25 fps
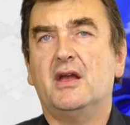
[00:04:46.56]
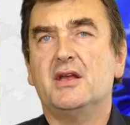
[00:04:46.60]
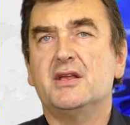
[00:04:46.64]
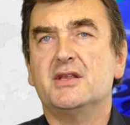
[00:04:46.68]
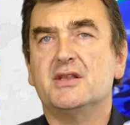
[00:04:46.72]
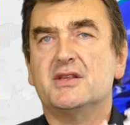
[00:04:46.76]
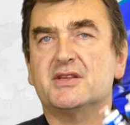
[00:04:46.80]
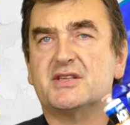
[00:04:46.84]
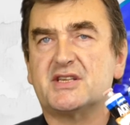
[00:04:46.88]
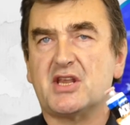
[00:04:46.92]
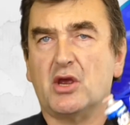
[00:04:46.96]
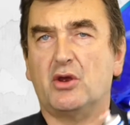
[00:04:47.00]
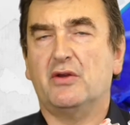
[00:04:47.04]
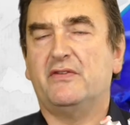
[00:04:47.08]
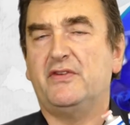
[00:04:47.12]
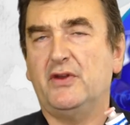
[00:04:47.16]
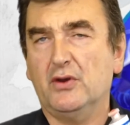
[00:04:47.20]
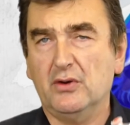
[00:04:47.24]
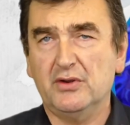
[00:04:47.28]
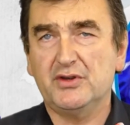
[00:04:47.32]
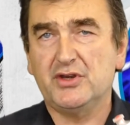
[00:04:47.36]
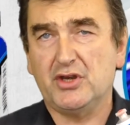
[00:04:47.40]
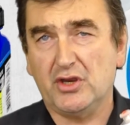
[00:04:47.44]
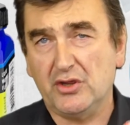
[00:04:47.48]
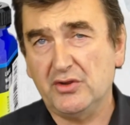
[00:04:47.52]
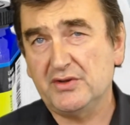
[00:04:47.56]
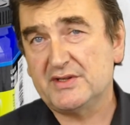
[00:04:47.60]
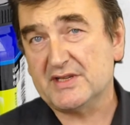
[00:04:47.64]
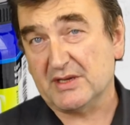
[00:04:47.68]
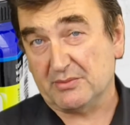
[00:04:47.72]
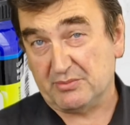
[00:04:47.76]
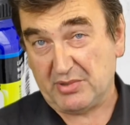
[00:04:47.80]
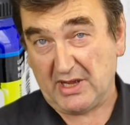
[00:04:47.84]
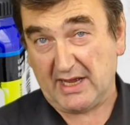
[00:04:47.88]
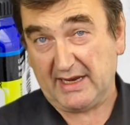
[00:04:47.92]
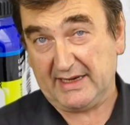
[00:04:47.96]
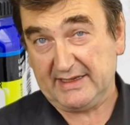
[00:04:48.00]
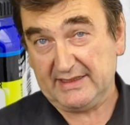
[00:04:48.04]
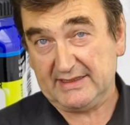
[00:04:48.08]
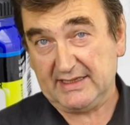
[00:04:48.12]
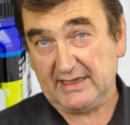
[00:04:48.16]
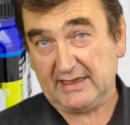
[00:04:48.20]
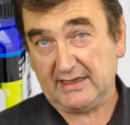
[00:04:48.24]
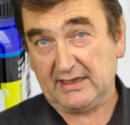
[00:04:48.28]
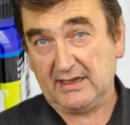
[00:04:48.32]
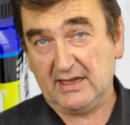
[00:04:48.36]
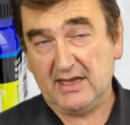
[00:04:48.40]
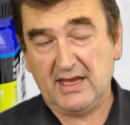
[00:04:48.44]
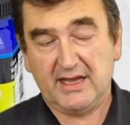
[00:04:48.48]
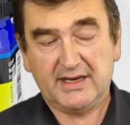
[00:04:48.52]
So if you're new to
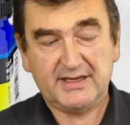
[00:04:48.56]
painting,